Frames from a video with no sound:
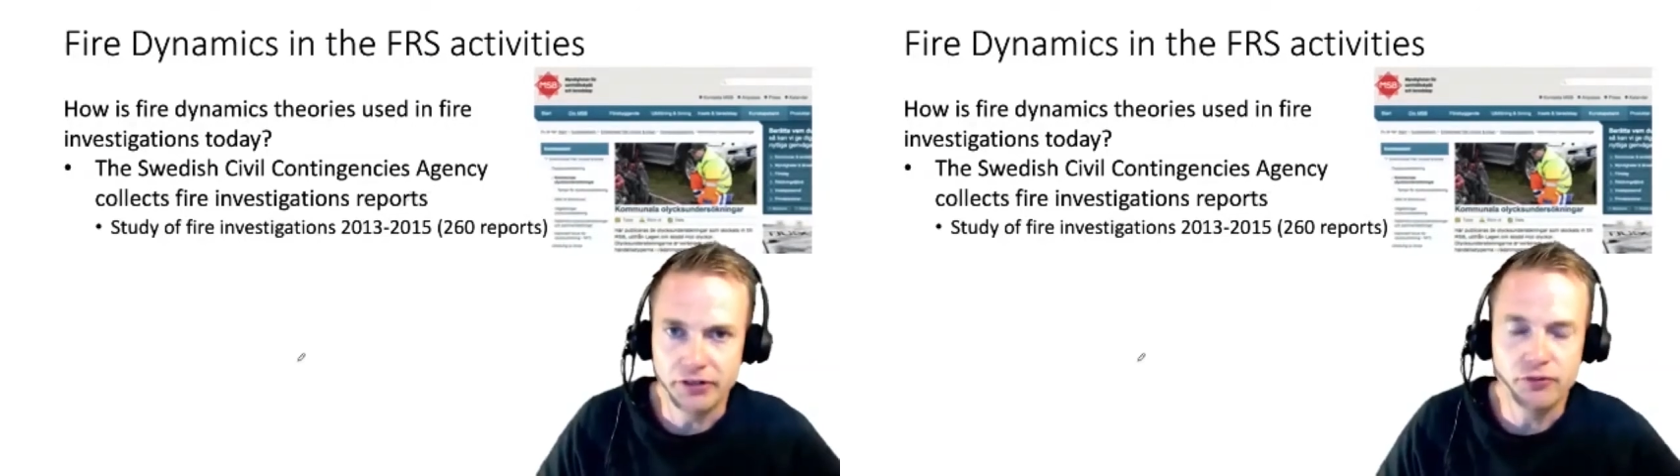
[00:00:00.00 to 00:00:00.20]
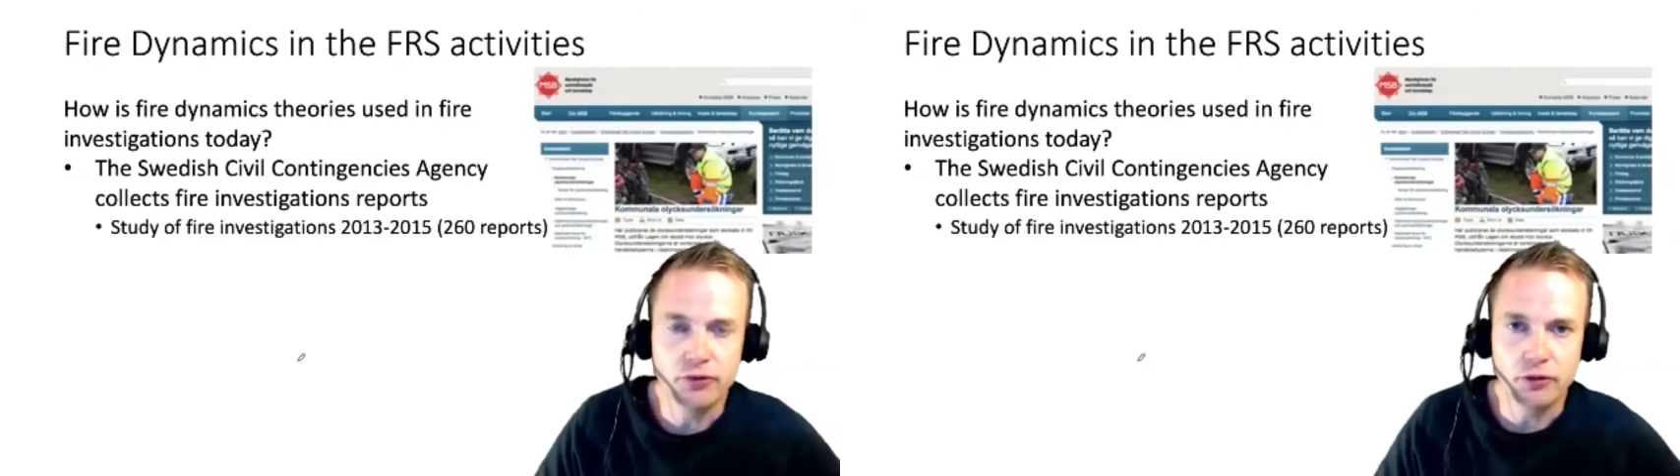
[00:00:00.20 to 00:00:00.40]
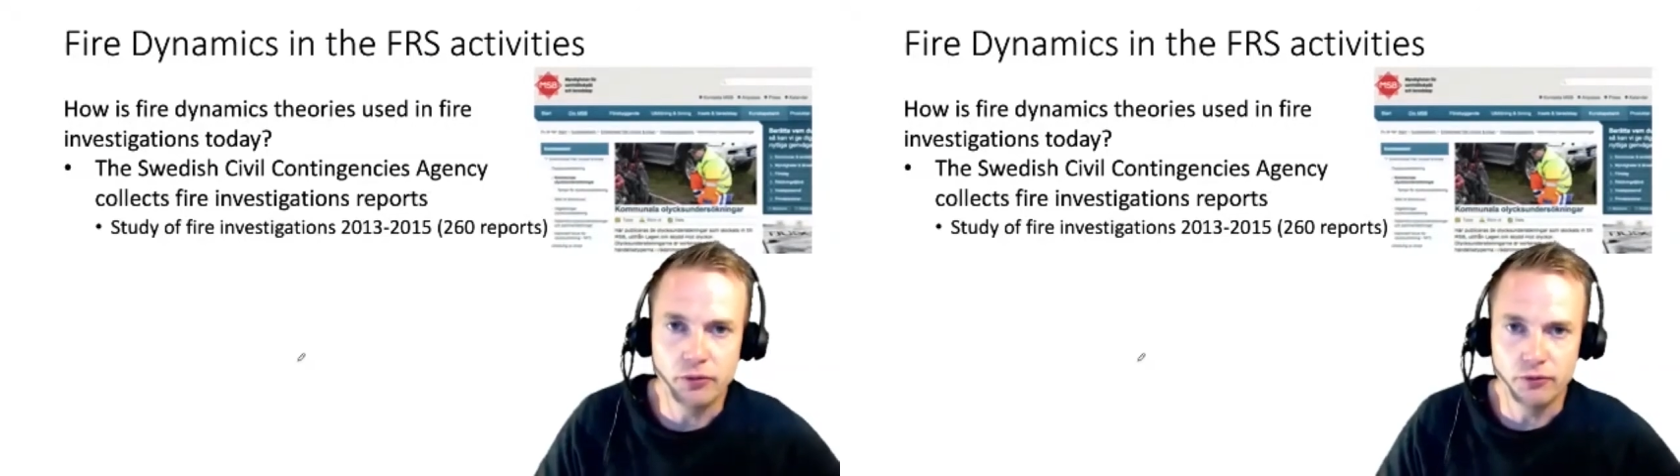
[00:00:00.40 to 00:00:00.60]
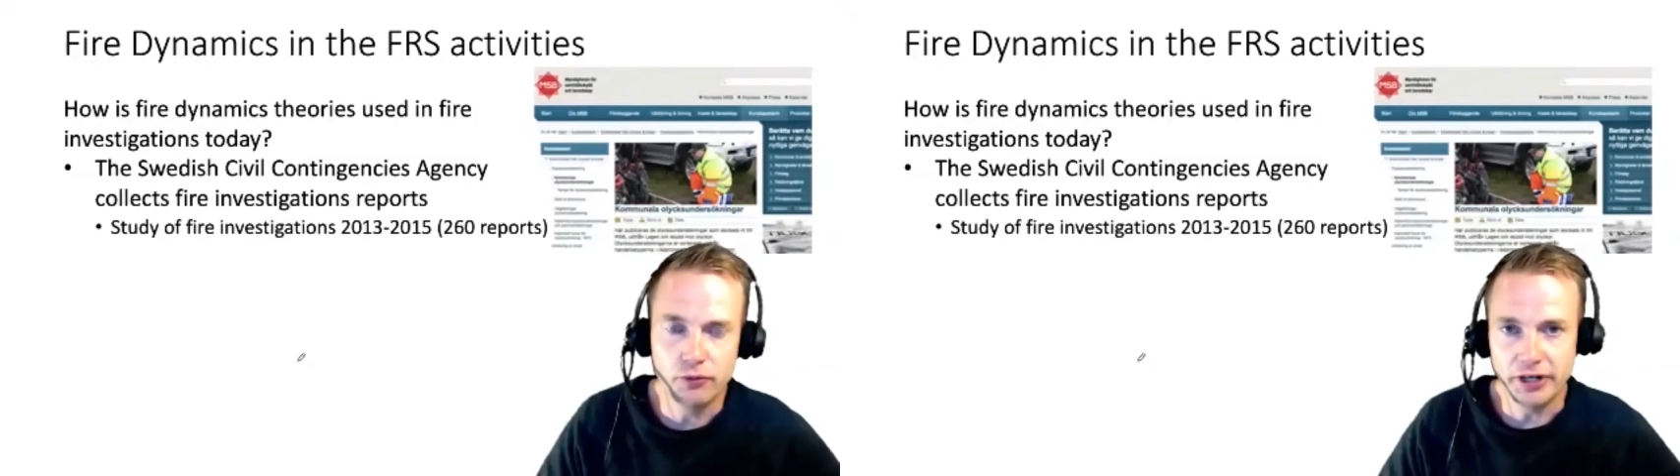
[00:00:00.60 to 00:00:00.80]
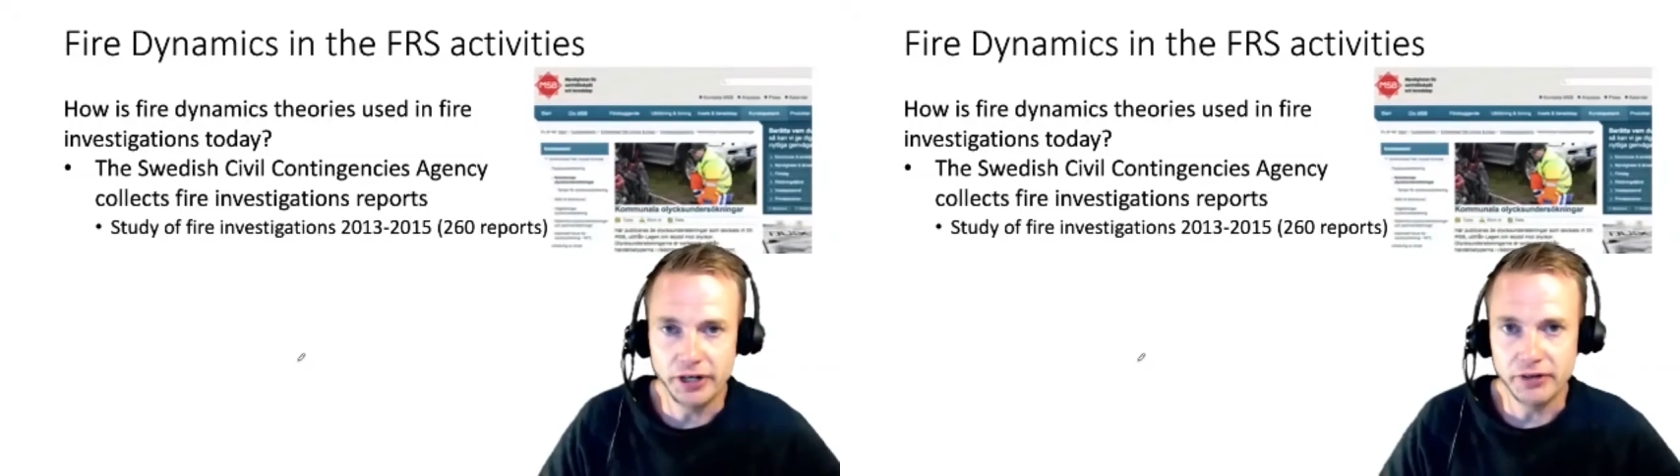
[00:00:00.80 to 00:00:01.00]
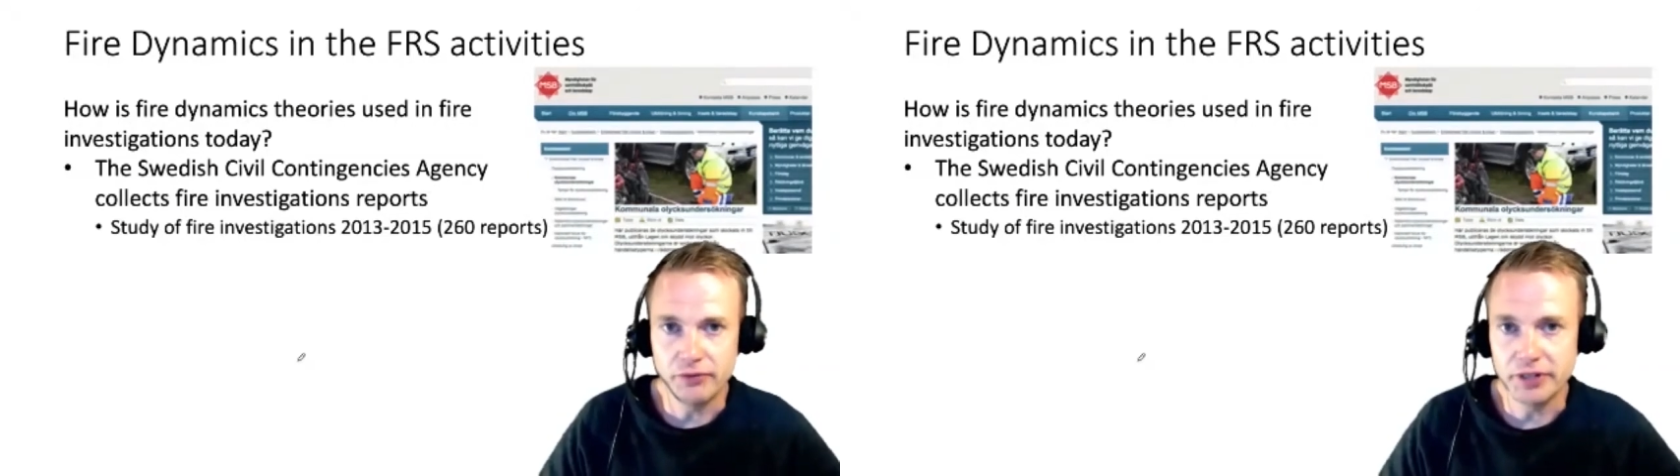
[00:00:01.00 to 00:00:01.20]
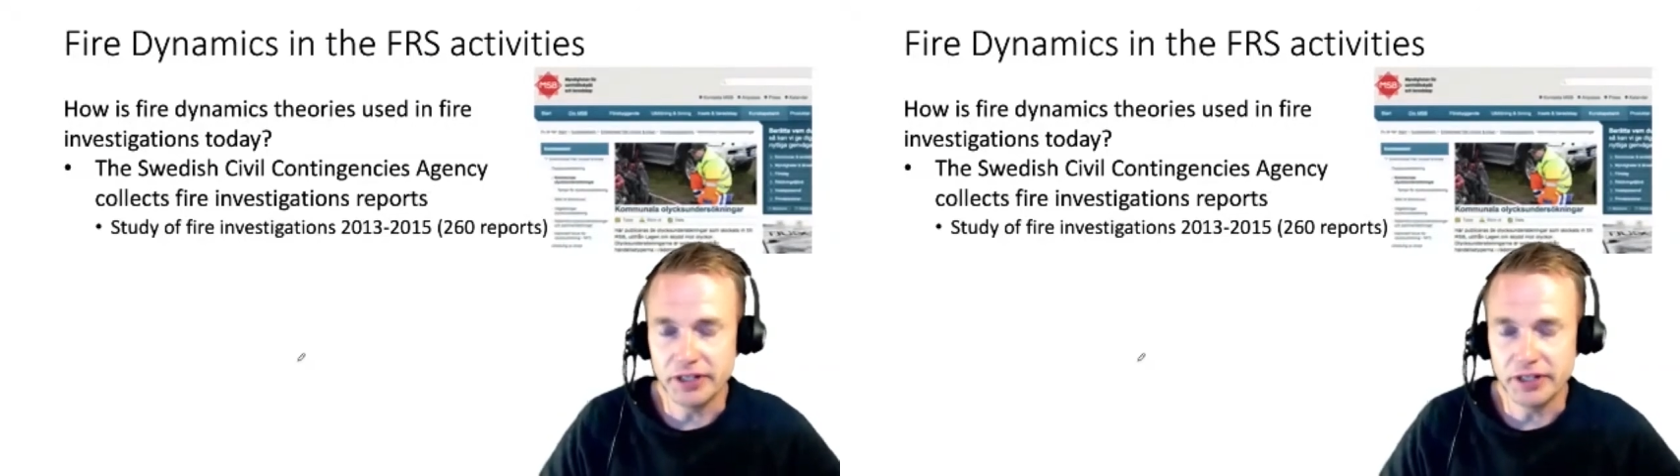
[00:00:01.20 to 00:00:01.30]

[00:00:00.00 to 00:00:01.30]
for every